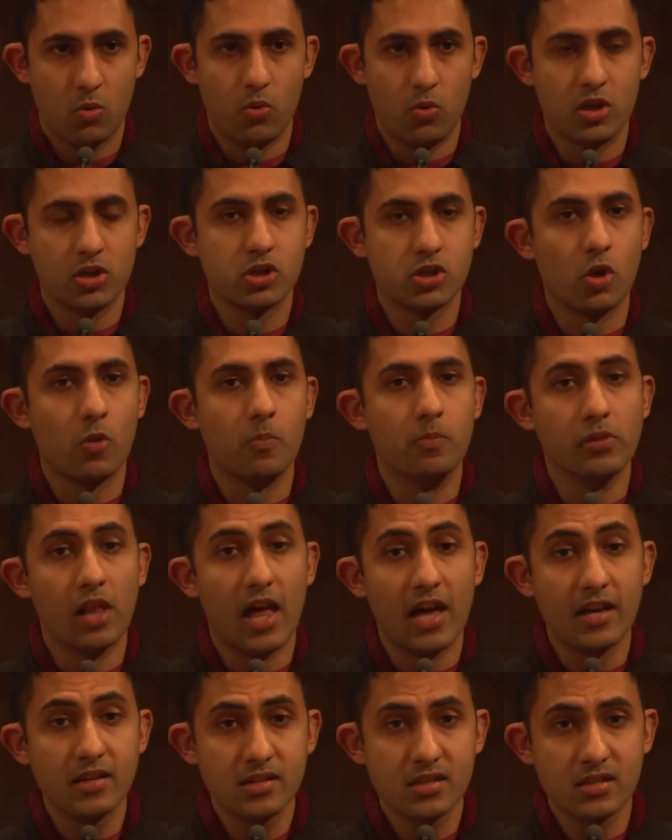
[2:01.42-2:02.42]
We're so
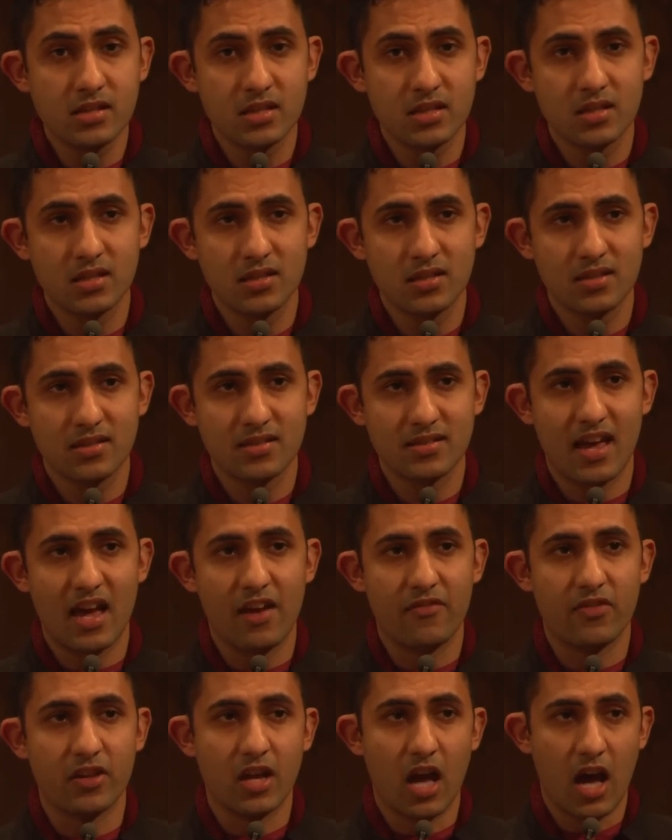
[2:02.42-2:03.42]
blessed to
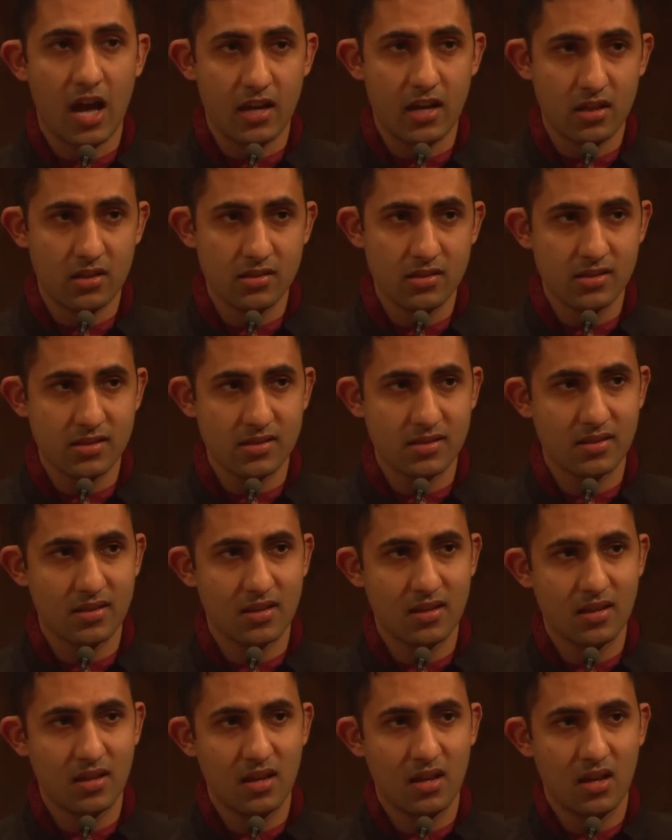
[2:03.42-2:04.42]
have the
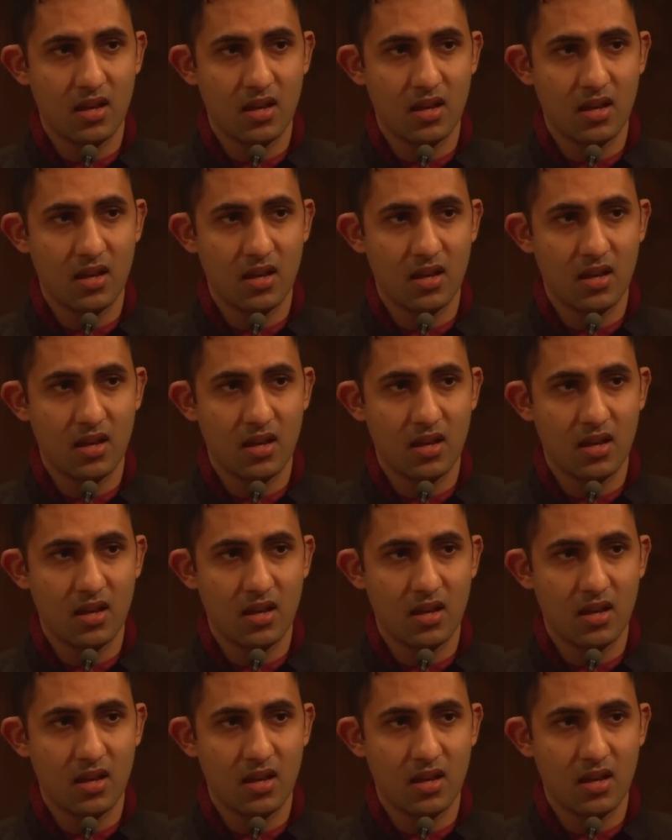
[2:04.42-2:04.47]
guidance